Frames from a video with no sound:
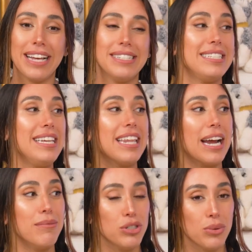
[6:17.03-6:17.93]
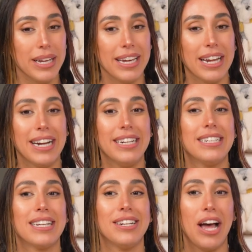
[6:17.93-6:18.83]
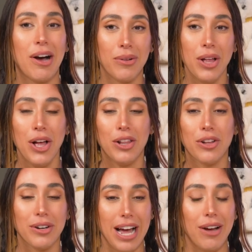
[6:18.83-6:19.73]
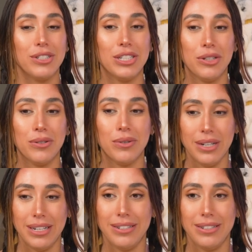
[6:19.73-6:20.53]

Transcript: I see that I'm doing it. I need to now learn how to